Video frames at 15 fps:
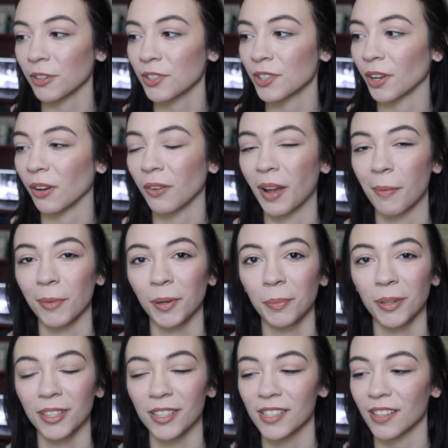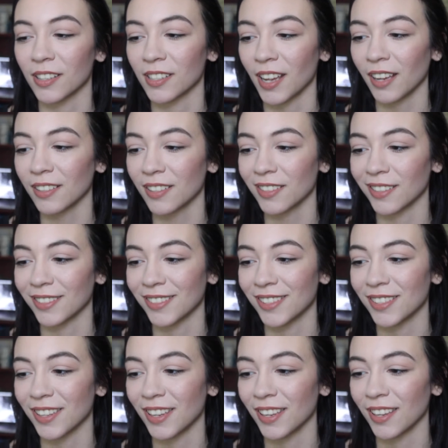so I'm going to put it to the test and
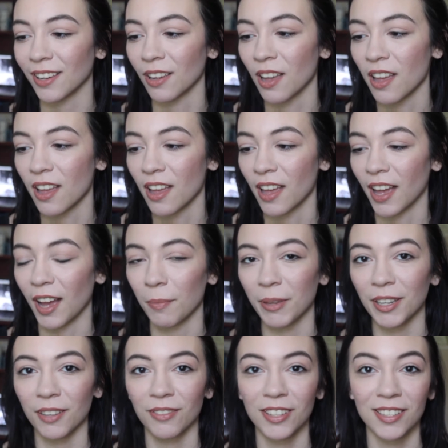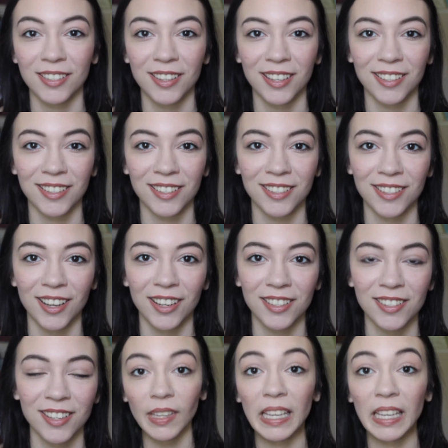see how many of these things it does.